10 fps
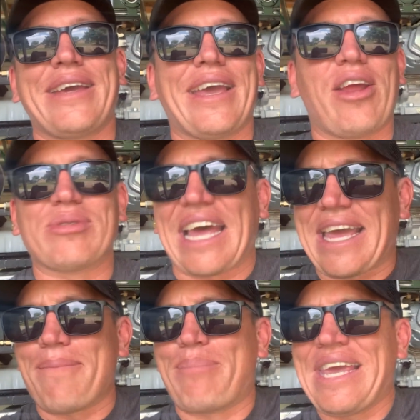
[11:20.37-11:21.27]
and it was like
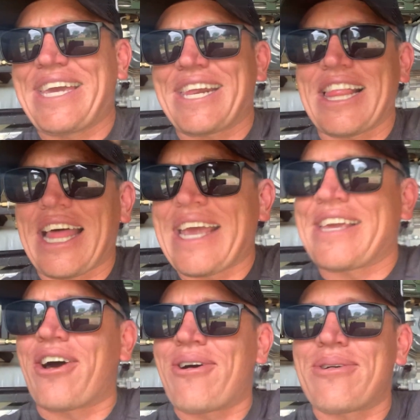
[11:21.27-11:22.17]
a beacon of light,
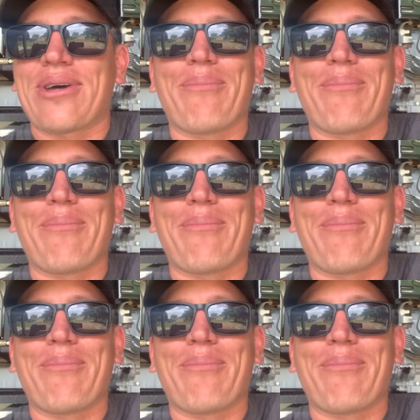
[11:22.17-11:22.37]
y'all, a